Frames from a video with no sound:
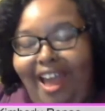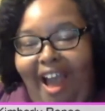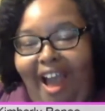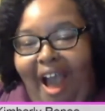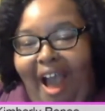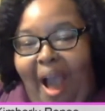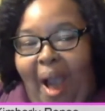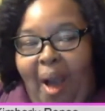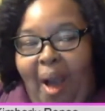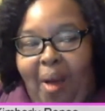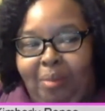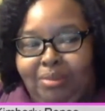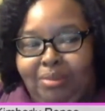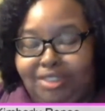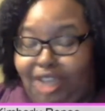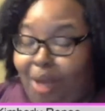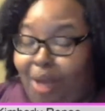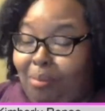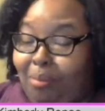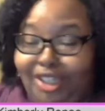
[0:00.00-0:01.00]

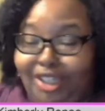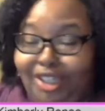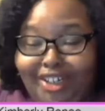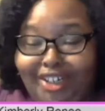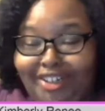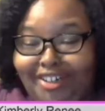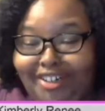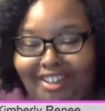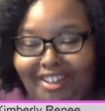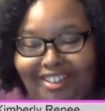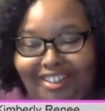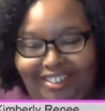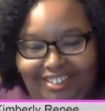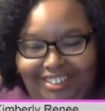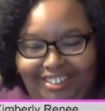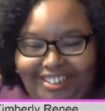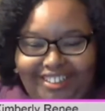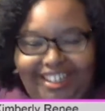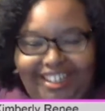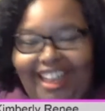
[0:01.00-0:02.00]
Tumblr.
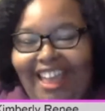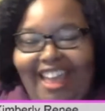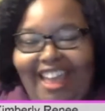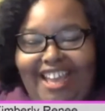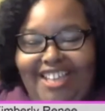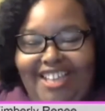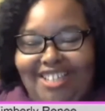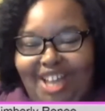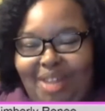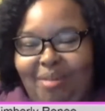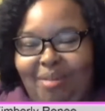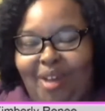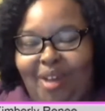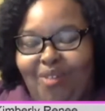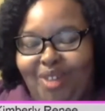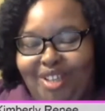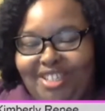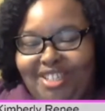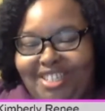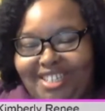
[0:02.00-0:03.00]
It's all about
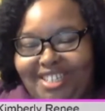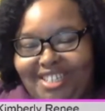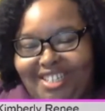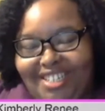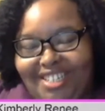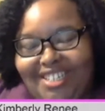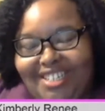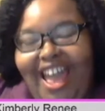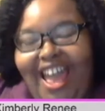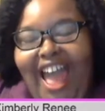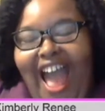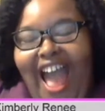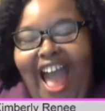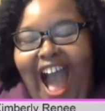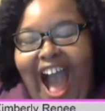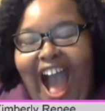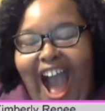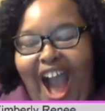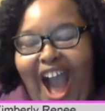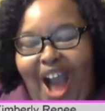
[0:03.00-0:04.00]
Real Sistas.
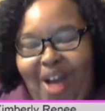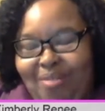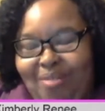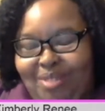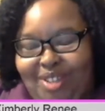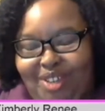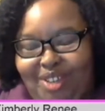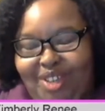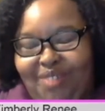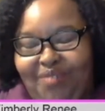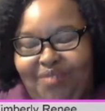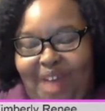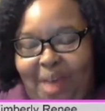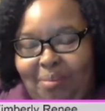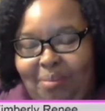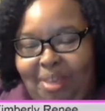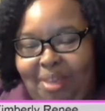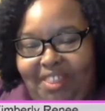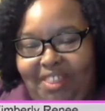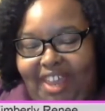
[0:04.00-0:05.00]
So you can
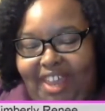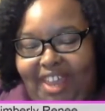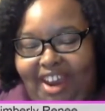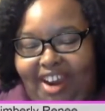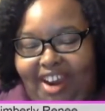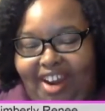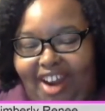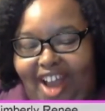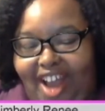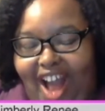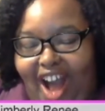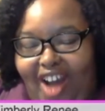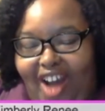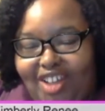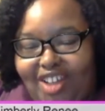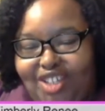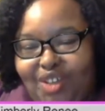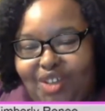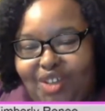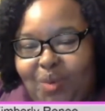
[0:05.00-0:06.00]
find me there.
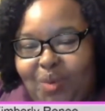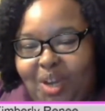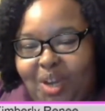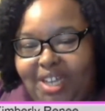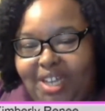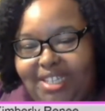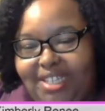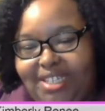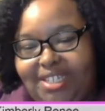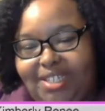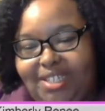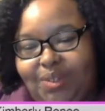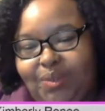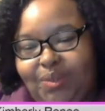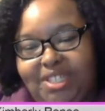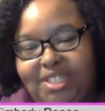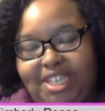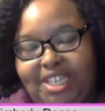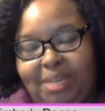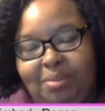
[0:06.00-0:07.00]
Also, if you want to listen to
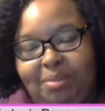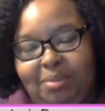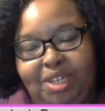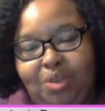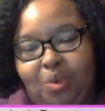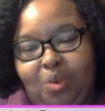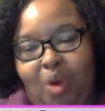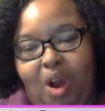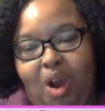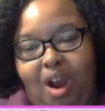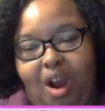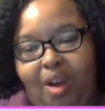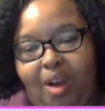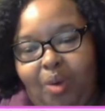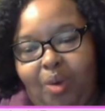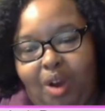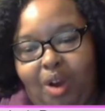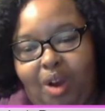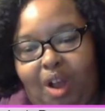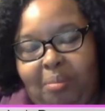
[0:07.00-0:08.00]
Cinema
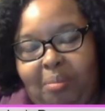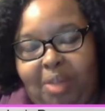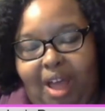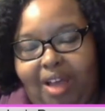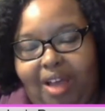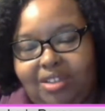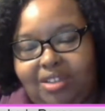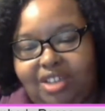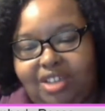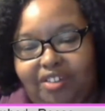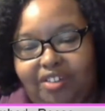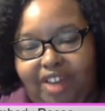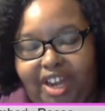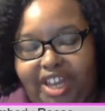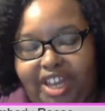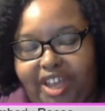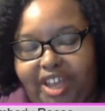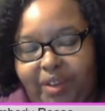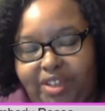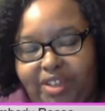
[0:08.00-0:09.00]
Noir, we're on Blog Talk
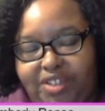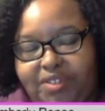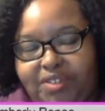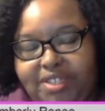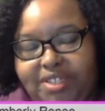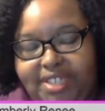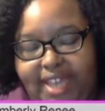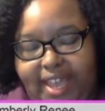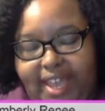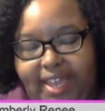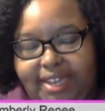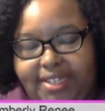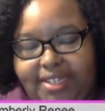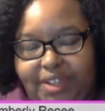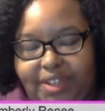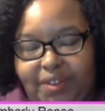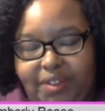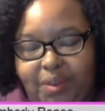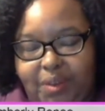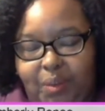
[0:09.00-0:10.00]
Radio, as you said.
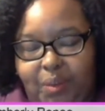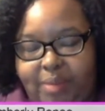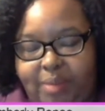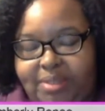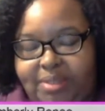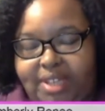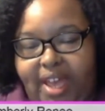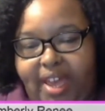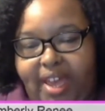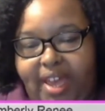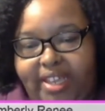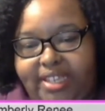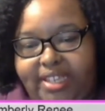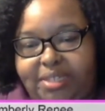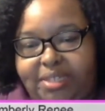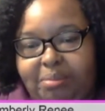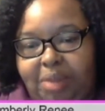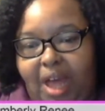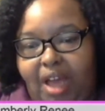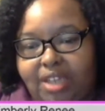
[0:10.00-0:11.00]
So the website
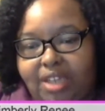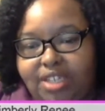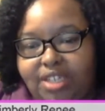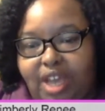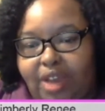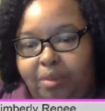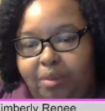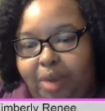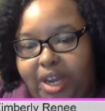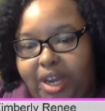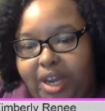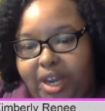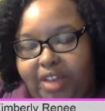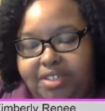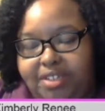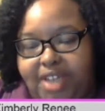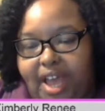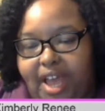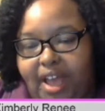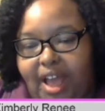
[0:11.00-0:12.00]
is
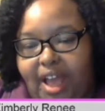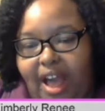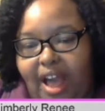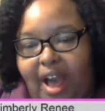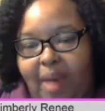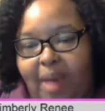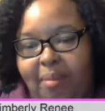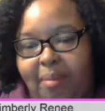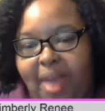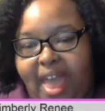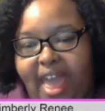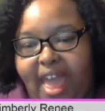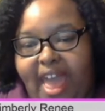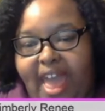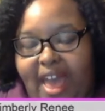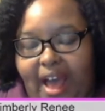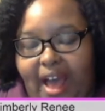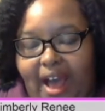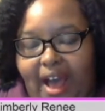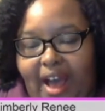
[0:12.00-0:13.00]
blogtalkradio.com
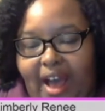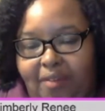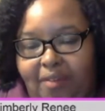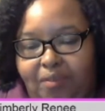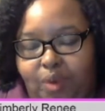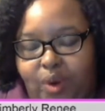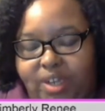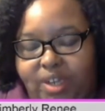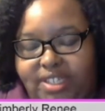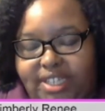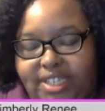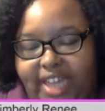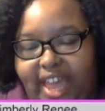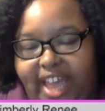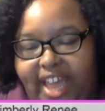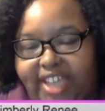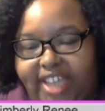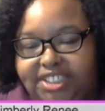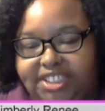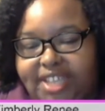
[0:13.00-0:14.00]

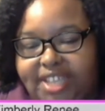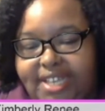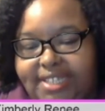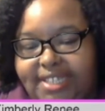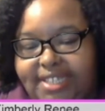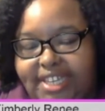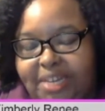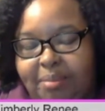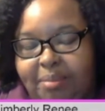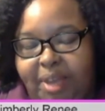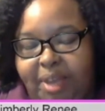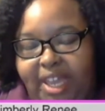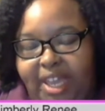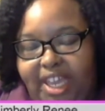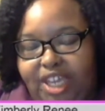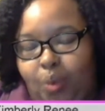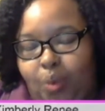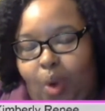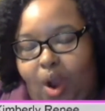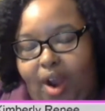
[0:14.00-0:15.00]
/Cinema
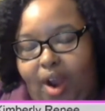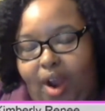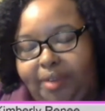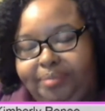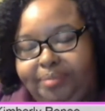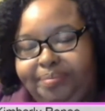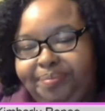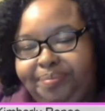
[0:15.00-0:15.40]
in Noir.